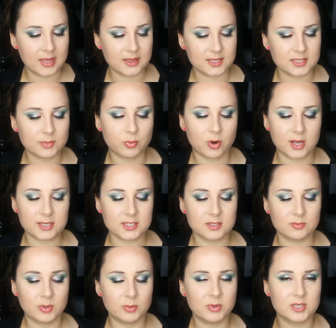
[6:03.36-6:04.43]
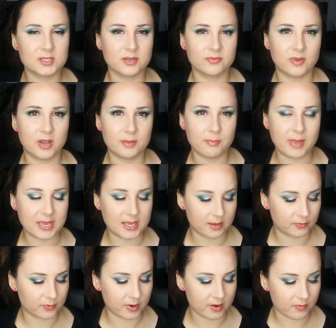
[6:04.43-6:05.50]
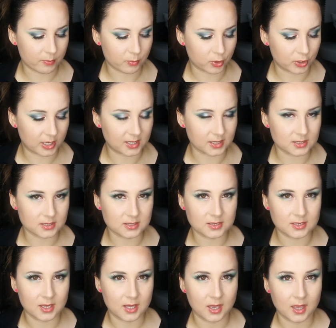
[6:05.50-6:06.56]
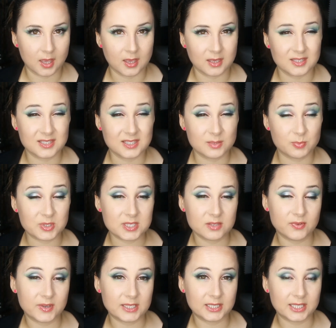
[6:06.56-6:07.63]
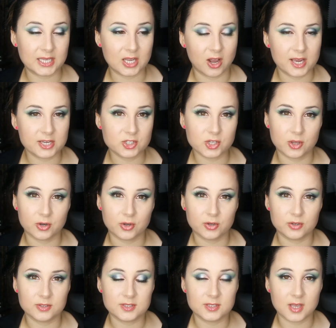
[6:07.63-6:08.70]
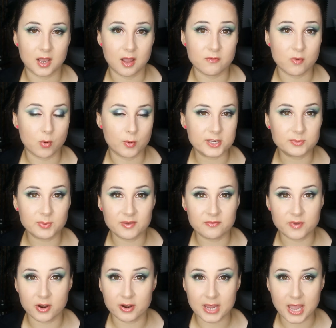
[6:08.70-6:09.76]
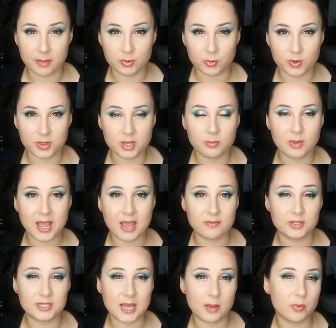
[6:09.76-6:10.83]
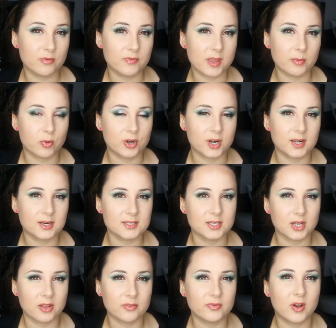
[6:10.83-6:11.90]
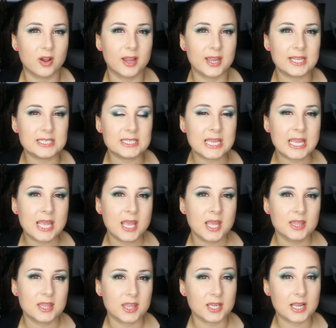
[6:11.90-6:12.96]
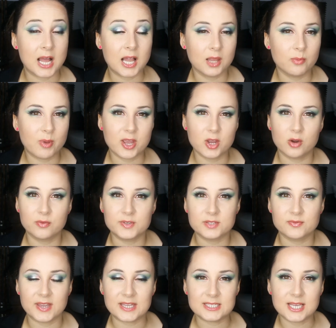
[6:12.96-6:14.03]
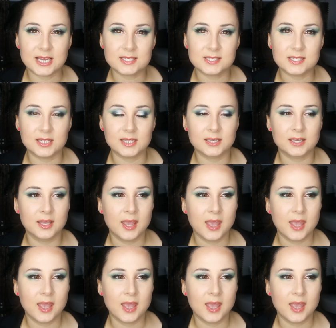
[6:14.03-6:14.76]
This surprises me because I find Makeup Forever products, specifically eyeshadows, I've always been very happy with them. I have a number of their products and I find that the color payoff is fantastic